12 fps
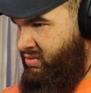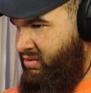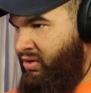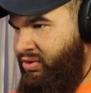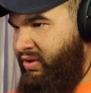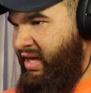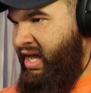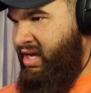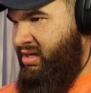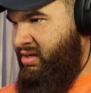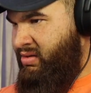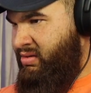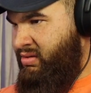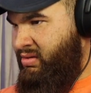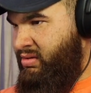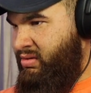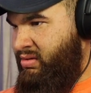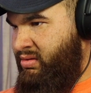Don't do that.
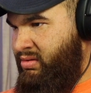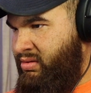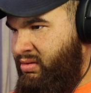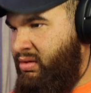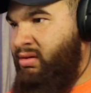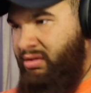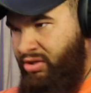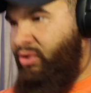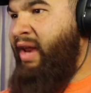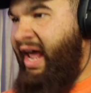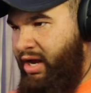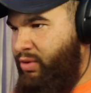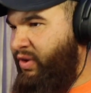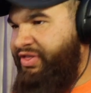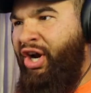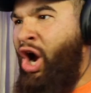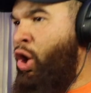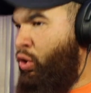Do that with
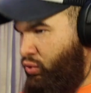the gold.